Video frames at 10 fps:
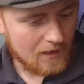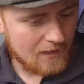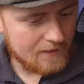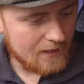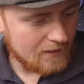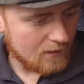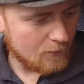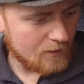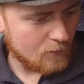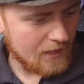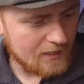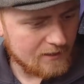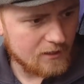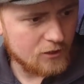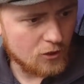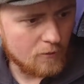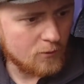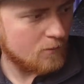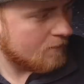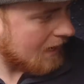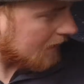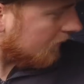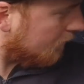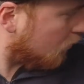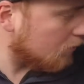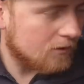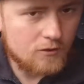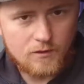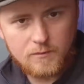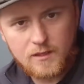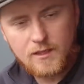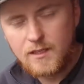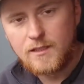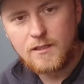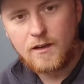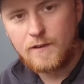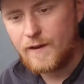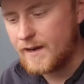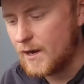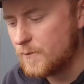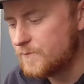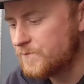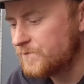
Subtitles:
and then I went away and did a job, come back, and Paul had stripped the entire van out,